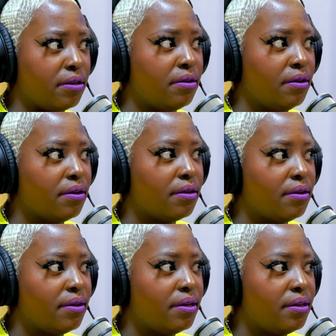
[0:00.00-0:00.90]

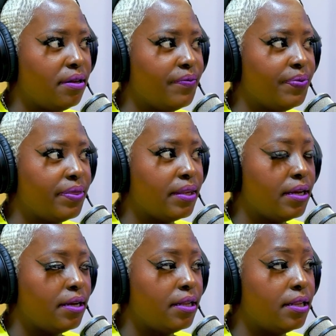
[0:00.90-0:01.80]
Yeah. Like,
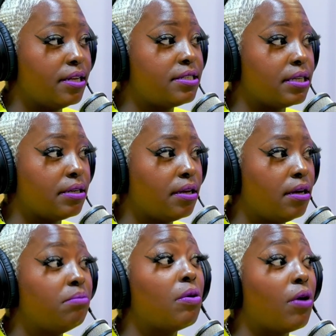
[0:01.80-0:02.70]
you're not missing
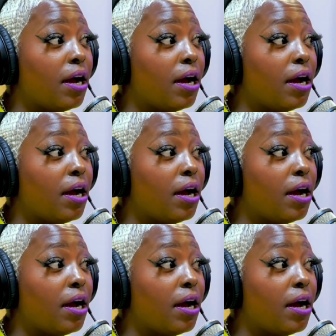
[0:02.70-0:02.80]
anything, really.